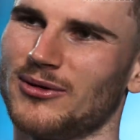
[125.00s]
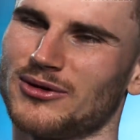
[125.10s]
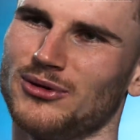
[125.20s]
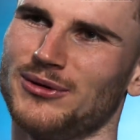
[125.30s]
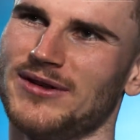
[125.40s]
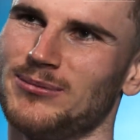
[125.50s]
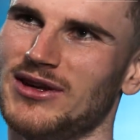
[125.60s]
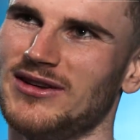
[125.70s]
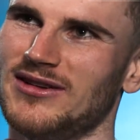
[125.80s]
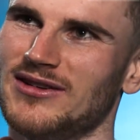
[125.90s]
What could it
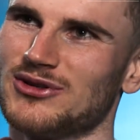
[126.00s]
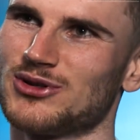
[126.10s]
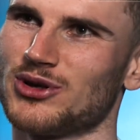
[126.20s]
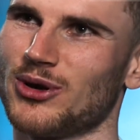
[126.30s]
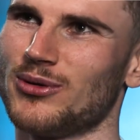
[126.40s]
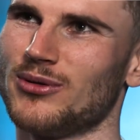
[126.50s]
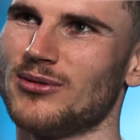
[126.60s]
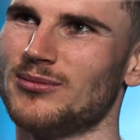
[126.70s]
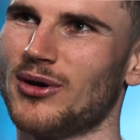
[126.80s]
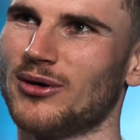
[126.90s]
be?
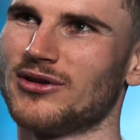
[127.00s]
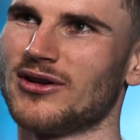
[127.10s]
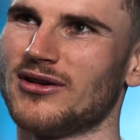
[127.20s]
Showboater.